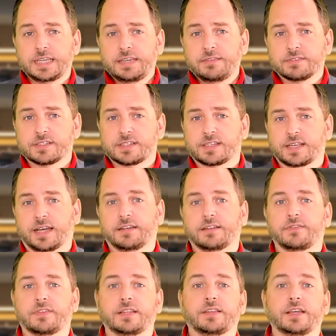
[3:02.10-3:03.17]
even
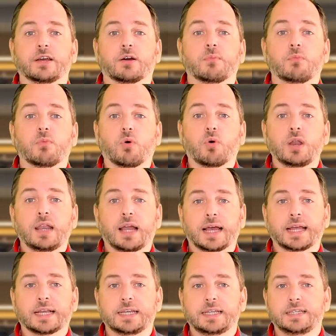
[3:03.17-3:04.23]
said that they are more
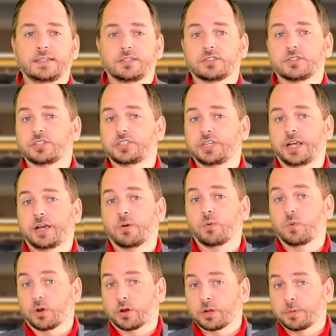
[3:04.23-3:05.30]
likely to share
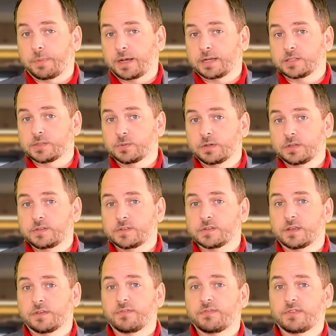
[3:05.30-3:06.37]
work
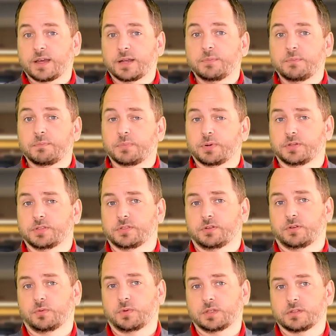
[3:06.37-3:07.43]
passwords than
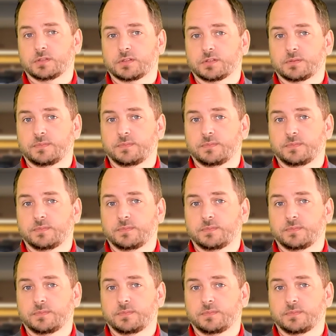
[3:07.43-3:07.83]
personal ones.